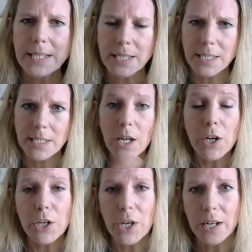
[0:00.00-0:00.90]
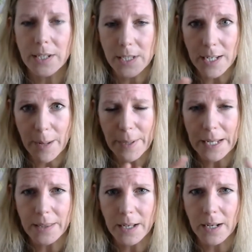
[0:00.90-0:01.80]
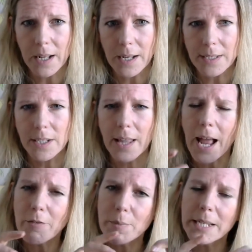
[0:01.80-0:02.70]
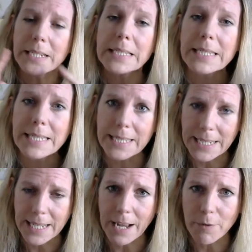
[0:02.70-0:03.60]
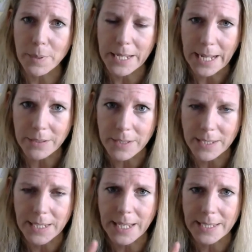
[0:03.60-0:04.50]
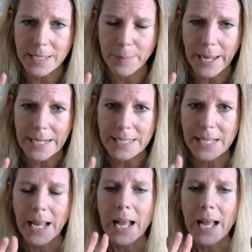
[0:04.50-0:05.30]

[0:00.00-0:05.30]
a circular dynamic in the class so that everybody can see everybody else in that space